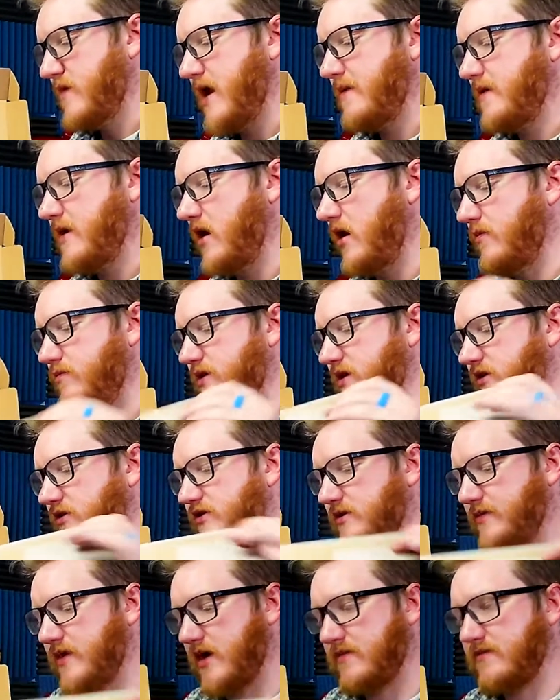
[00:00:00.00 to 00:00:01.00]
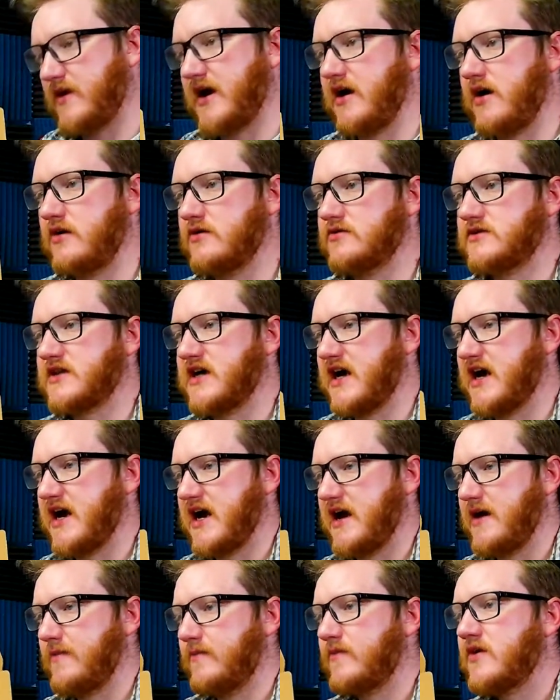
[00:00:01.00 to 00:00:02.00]
I'll build them on my own
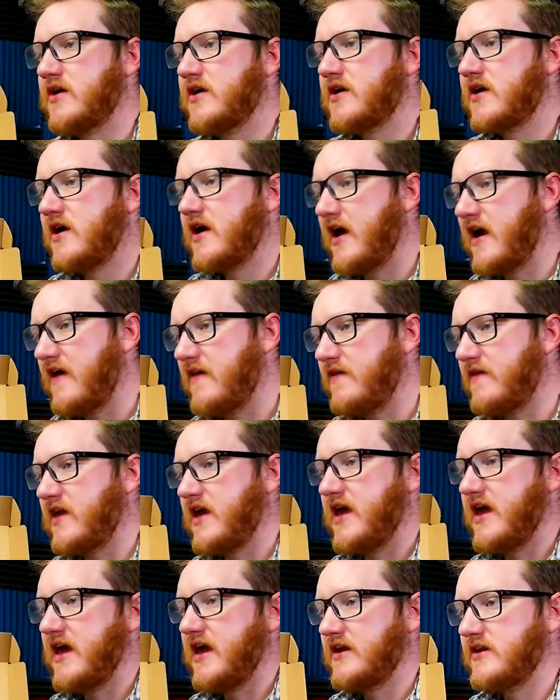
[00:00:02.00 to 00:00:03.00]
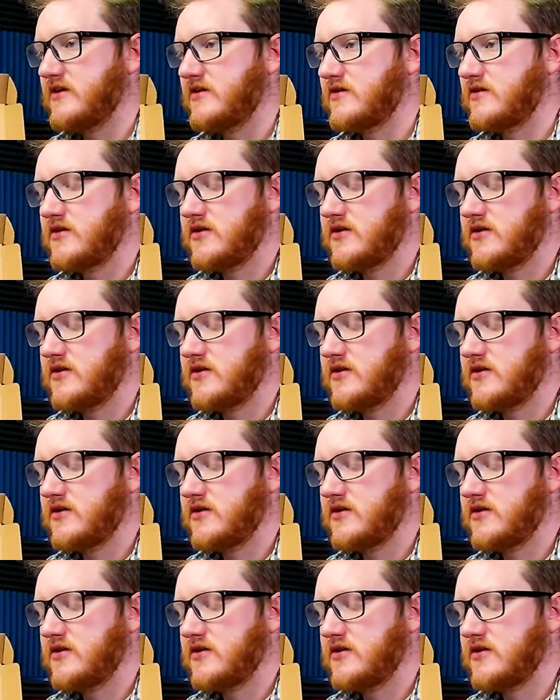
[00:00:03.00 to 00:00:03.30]
time and then